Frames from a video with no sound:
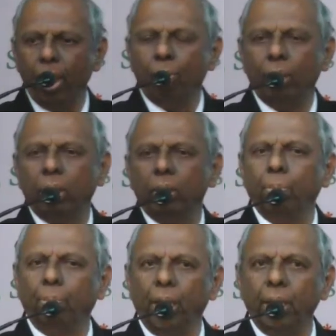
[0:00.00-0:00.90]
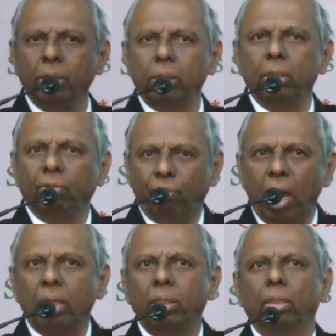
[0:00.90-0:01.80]
But the parents, the
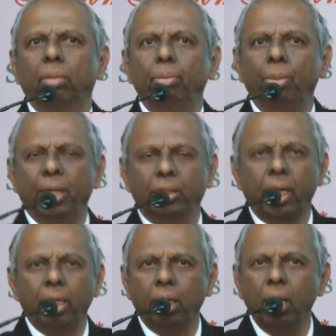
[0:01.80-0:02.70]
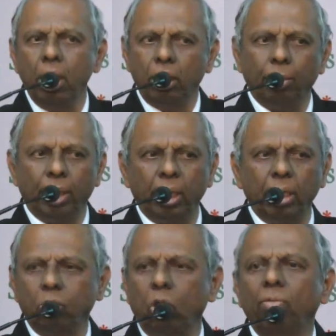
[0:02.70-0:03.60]
father may be excited, the mother
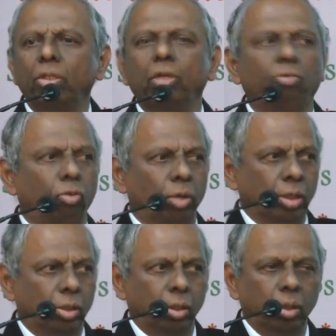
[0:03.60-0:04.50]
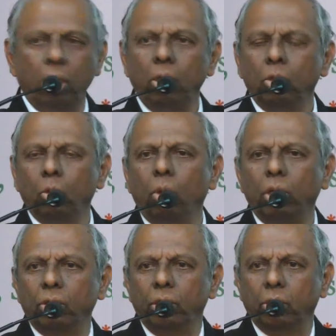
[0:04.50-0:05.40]
is always influenced. So what
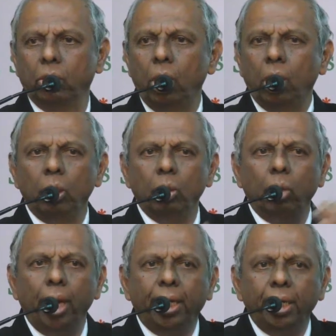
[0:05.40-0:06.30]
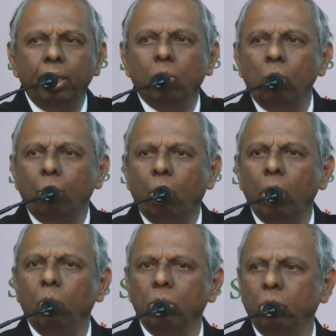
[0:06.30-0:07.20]
is this? You 18-year-old
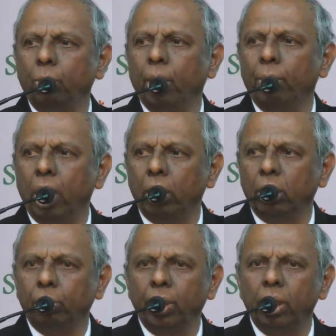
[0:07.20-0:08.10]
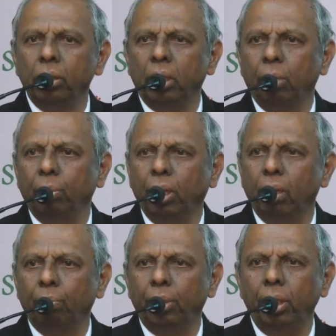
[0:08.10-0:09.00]
boy wants to become an entrepreneur, set up a
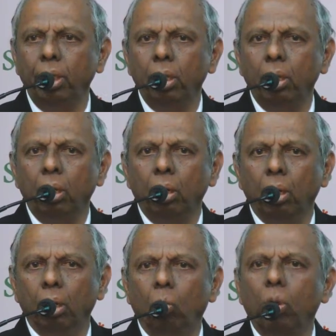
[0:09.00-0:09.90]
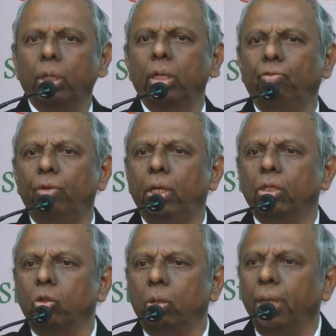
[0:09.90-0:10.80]
company. What if it
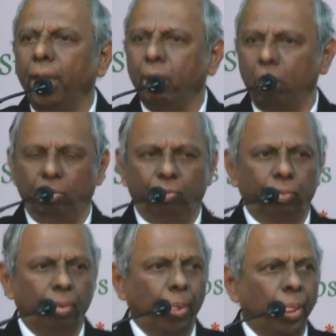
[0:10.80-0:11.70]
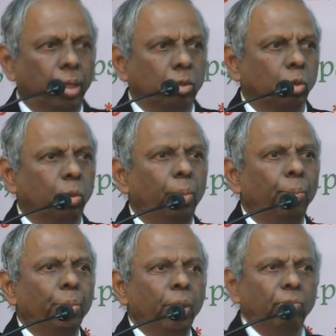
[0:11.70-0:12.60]
does not take off?
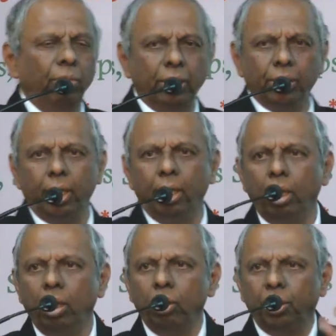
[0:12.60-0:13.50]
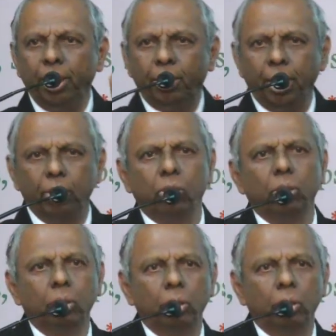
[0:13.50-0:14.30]
So we said 3 things.